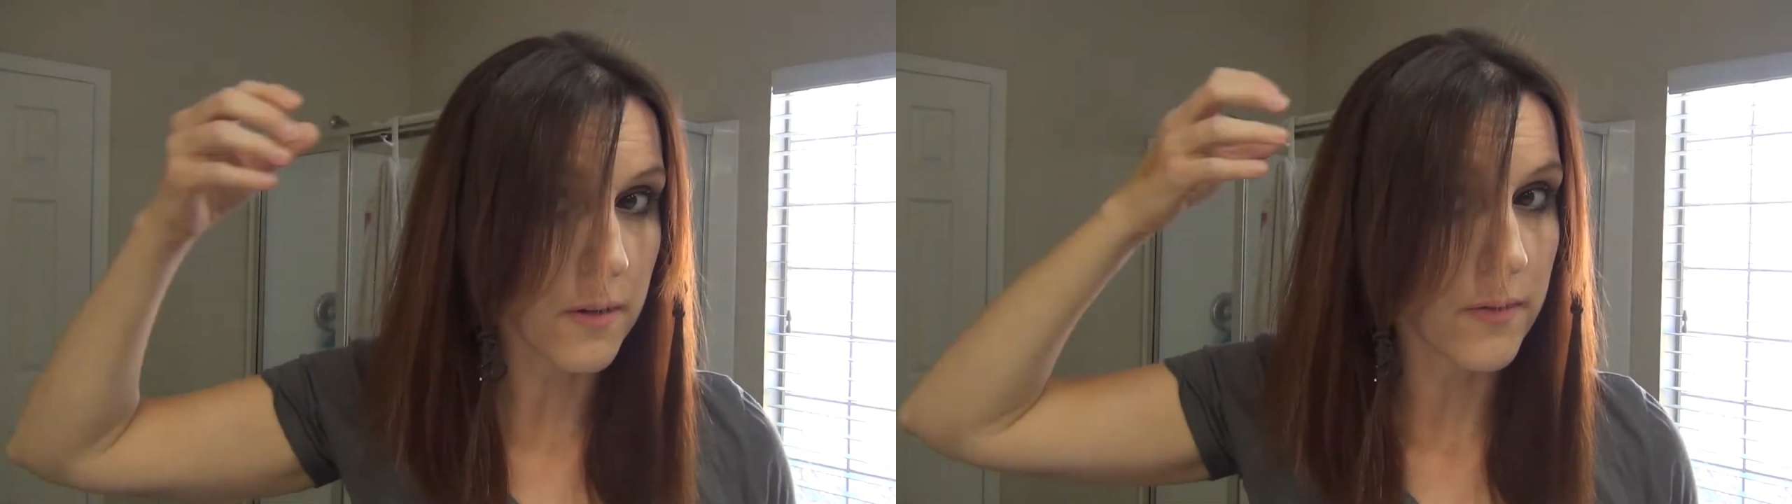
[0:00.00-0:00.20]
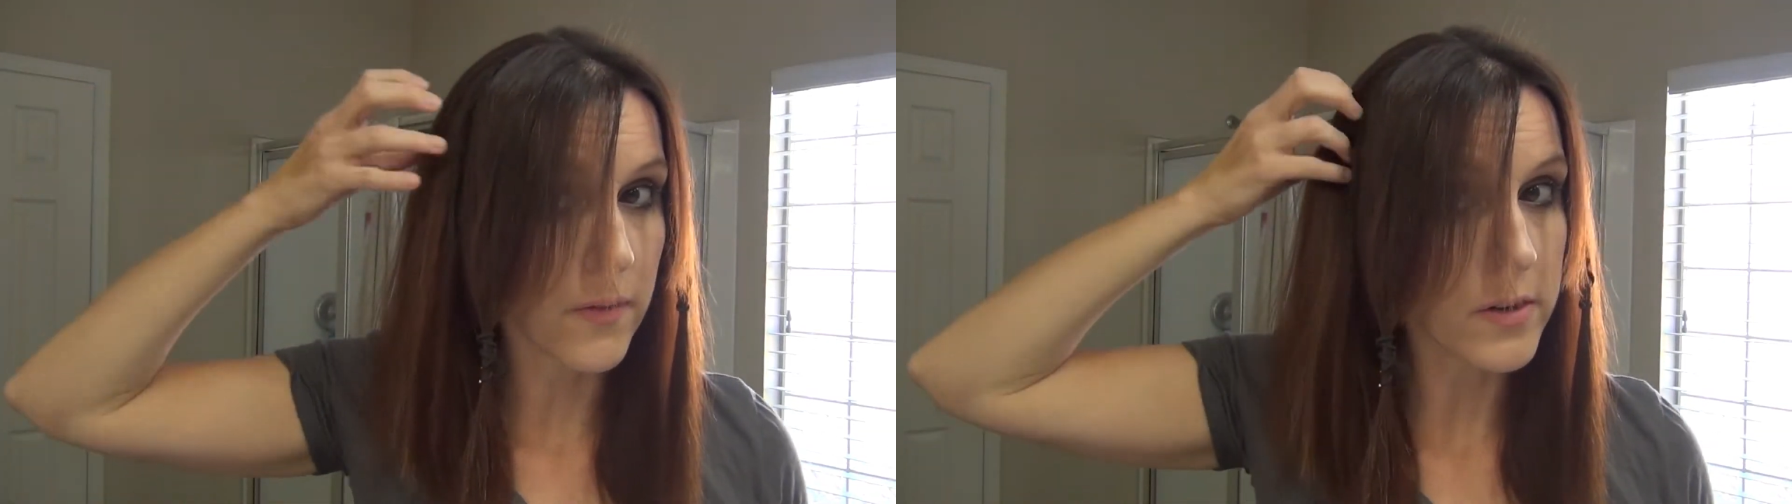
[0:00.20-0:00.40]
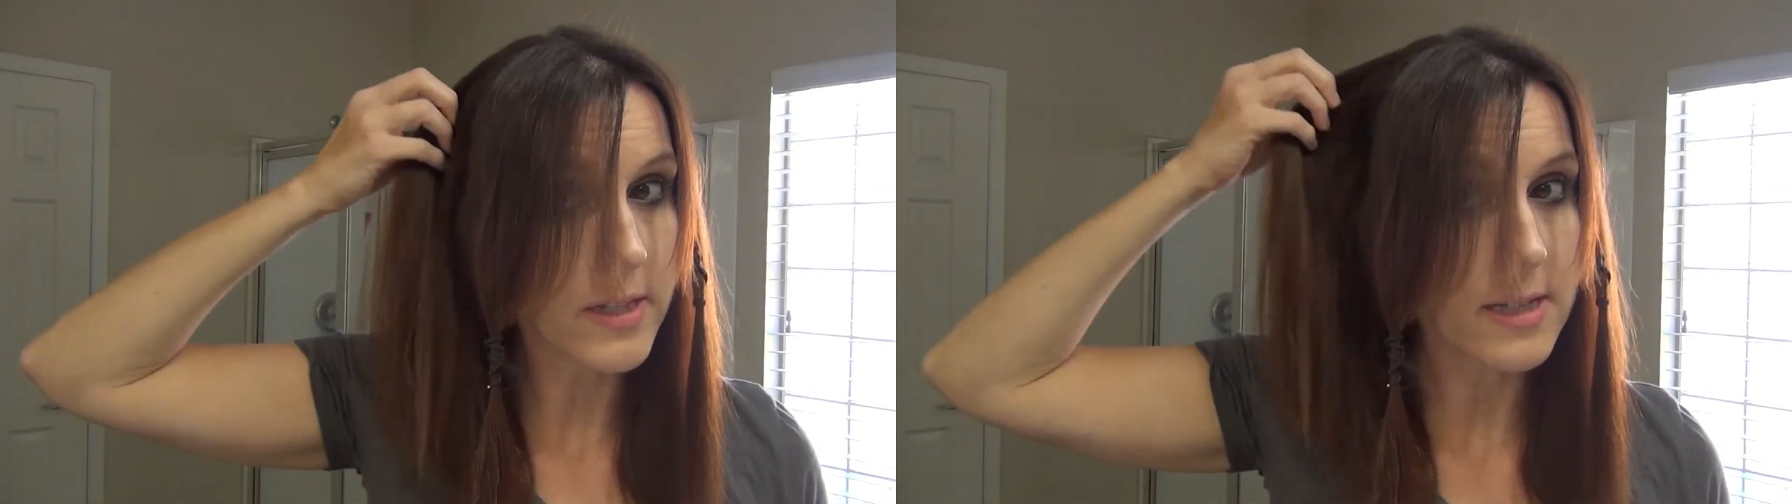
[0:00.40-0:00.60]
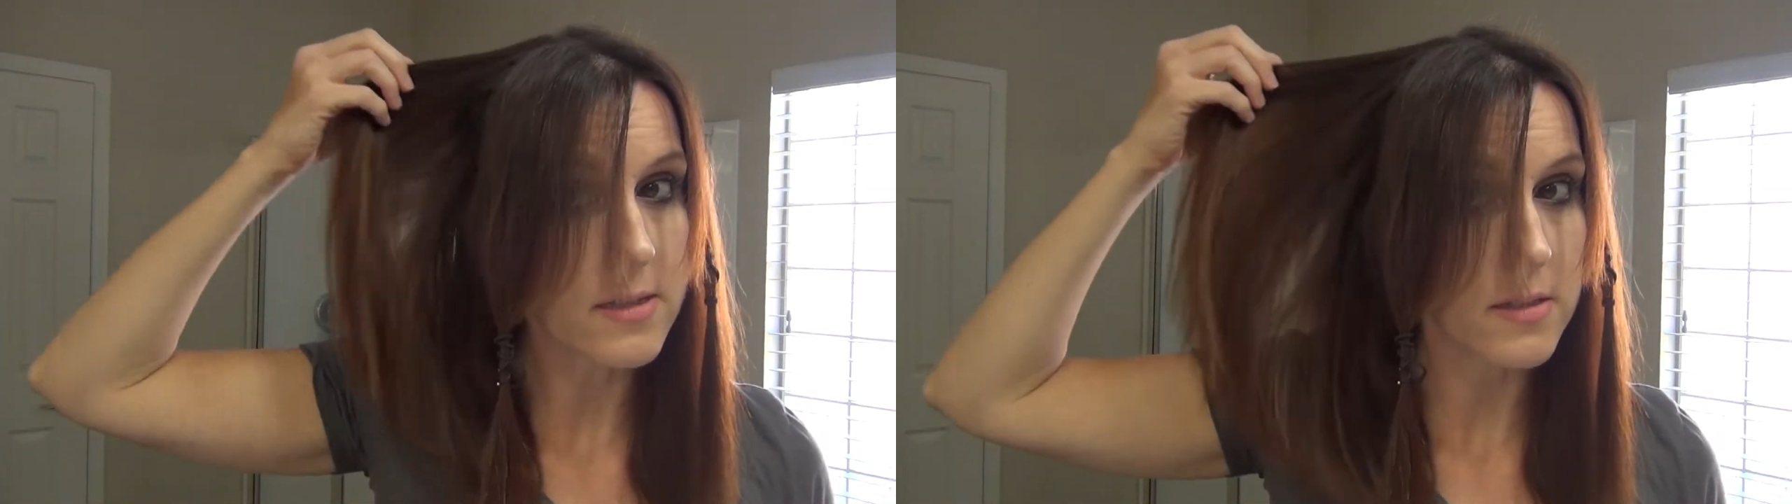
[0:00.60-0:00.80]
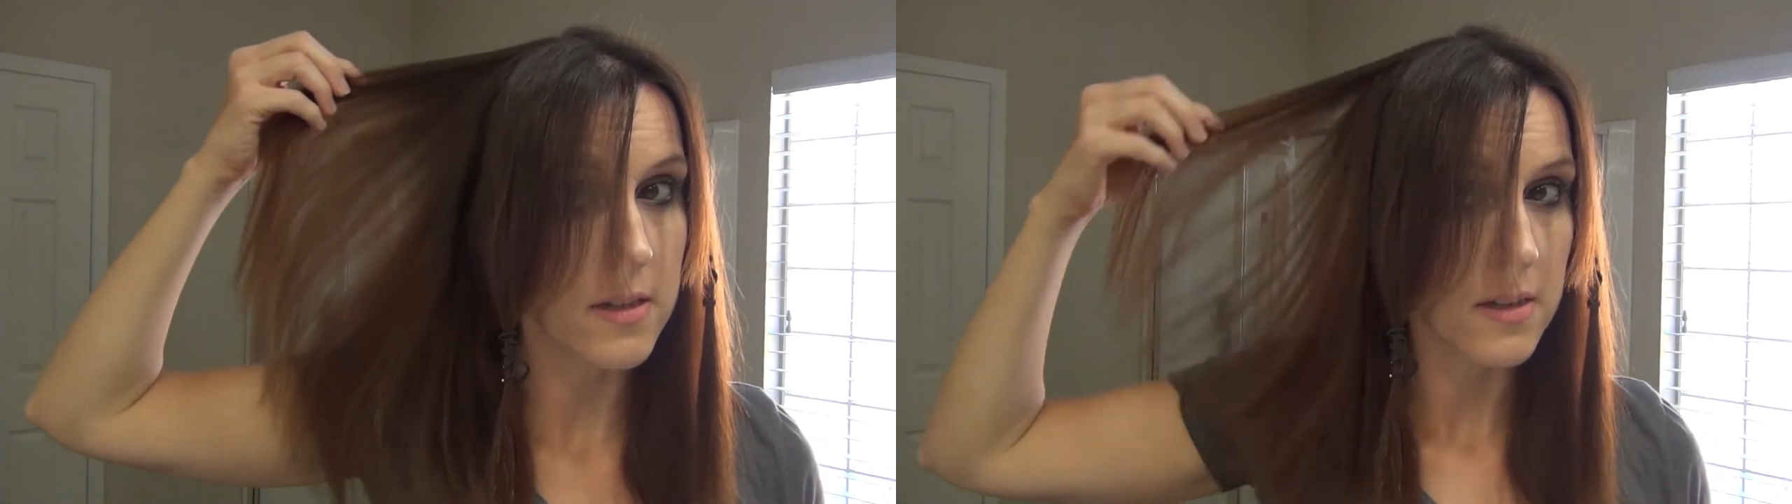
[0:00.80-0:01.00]

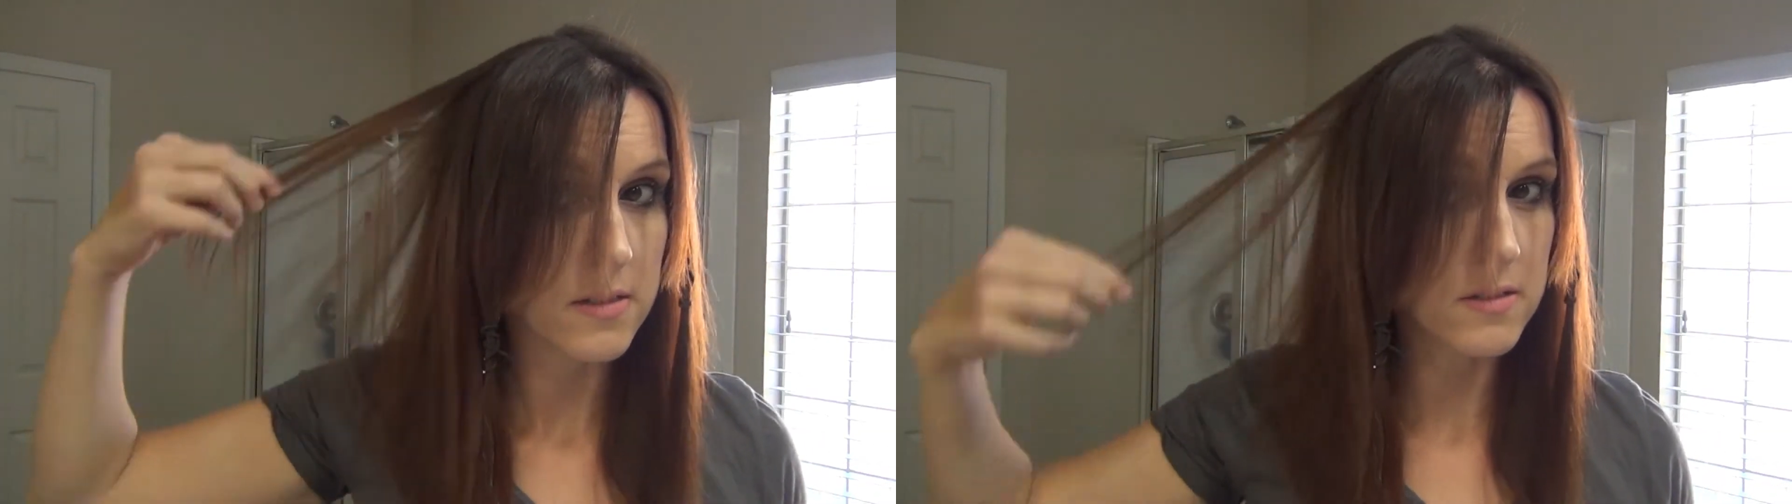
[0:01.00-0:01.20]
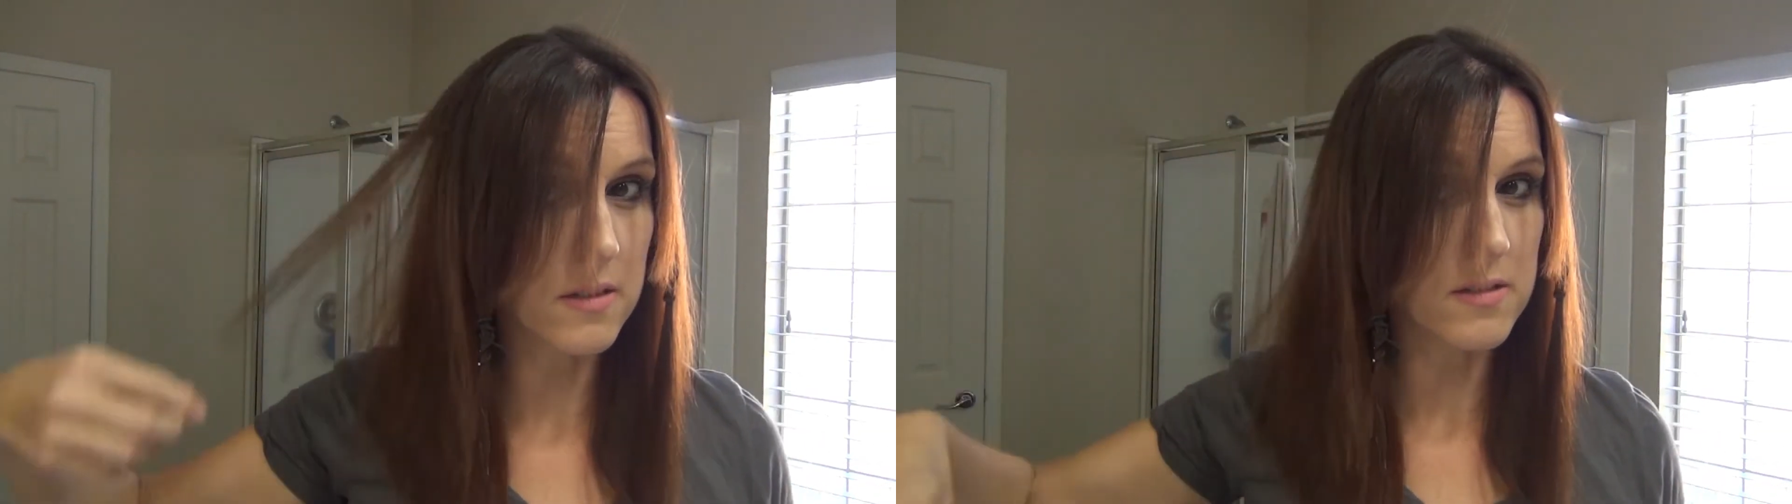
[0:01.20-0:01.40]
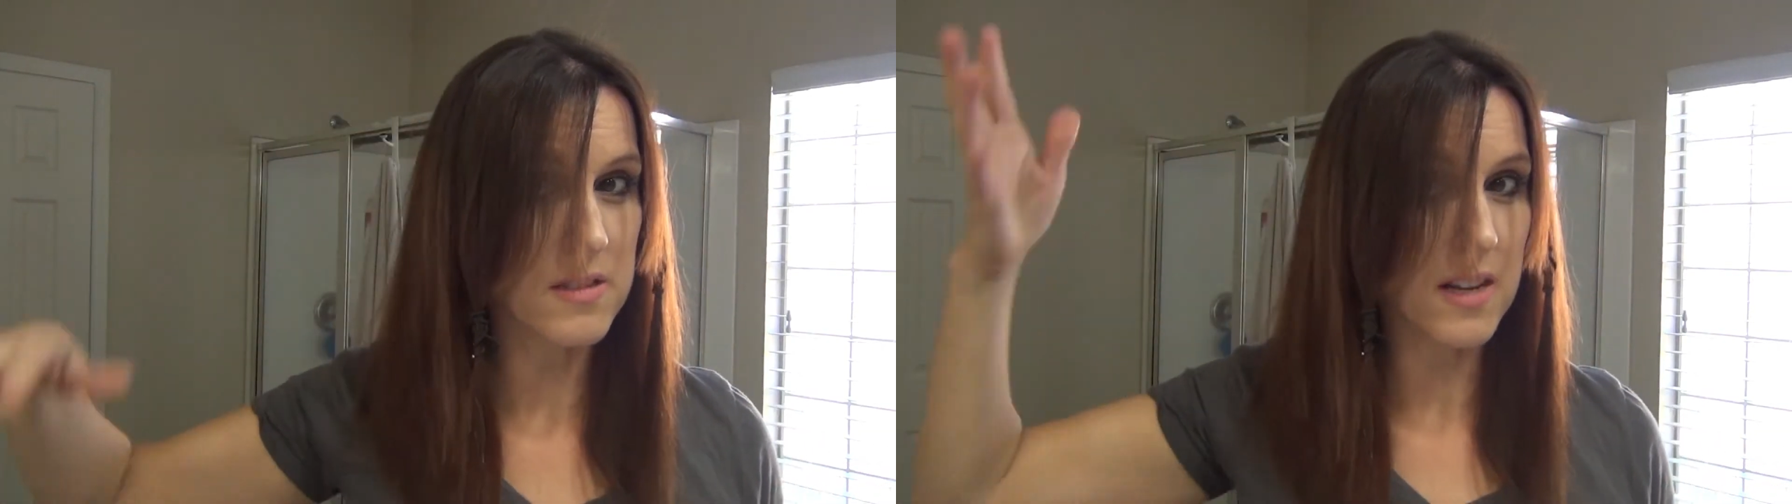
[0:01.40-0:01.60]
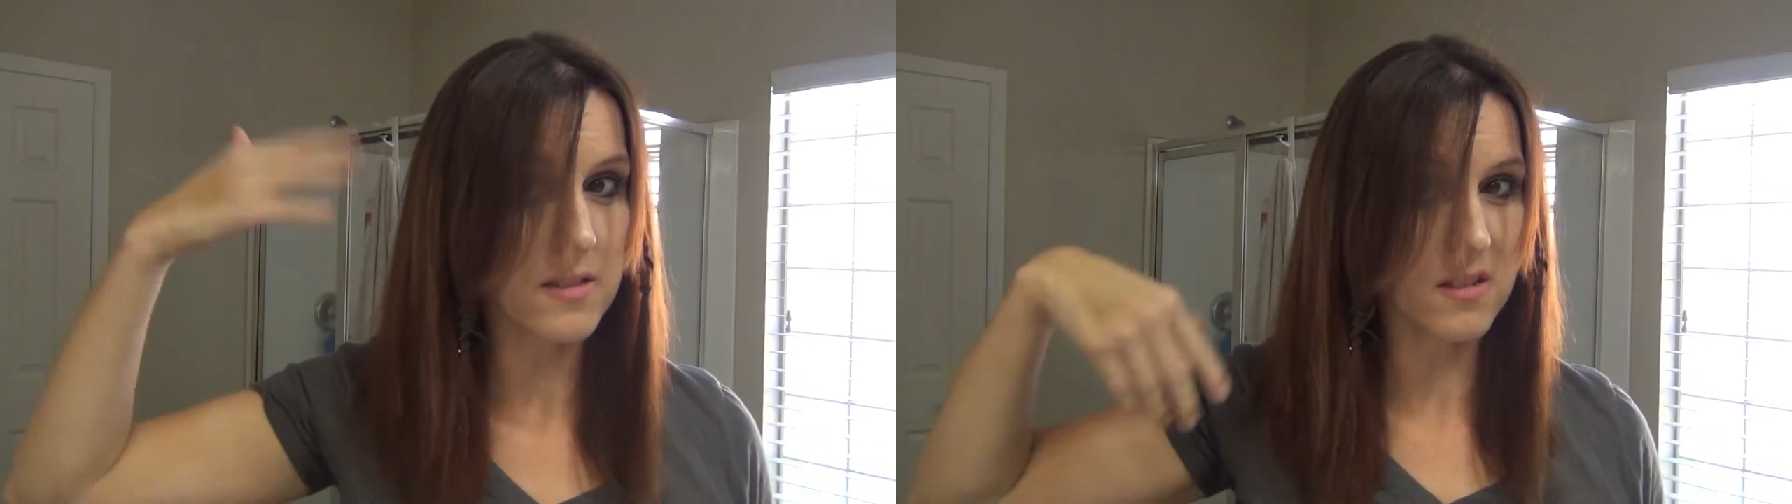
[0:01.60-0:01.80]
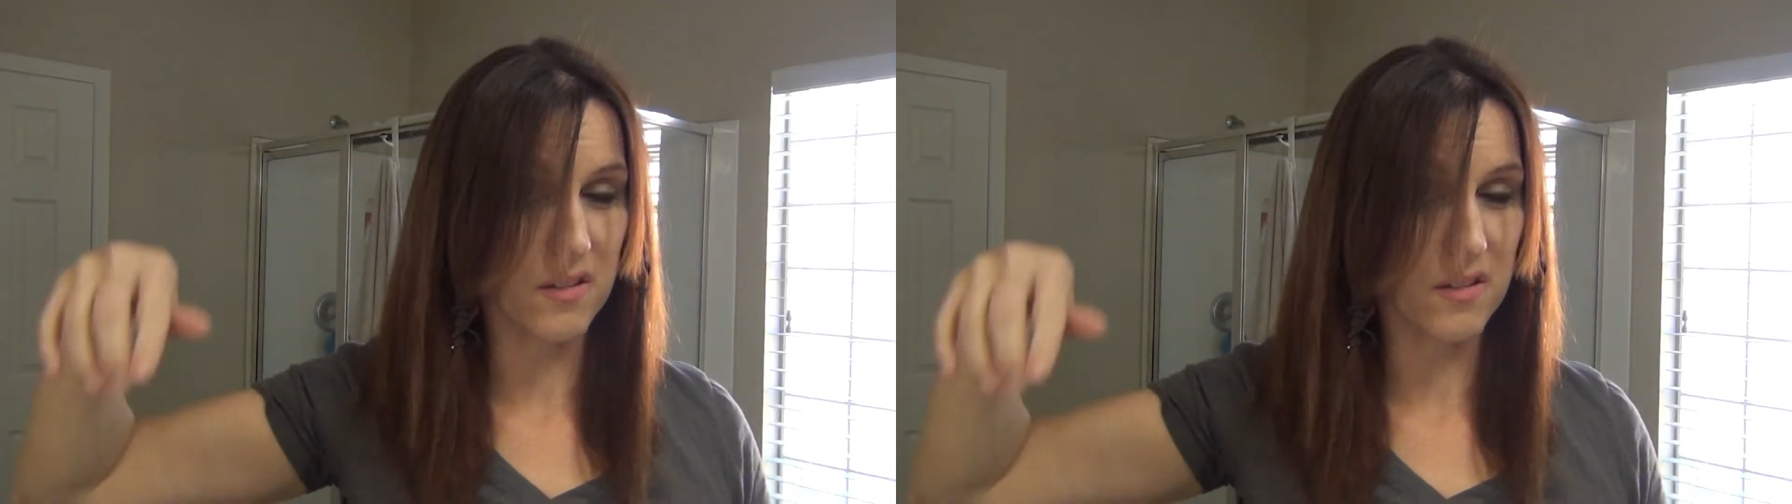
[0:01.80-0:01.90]
fullness, so it's not so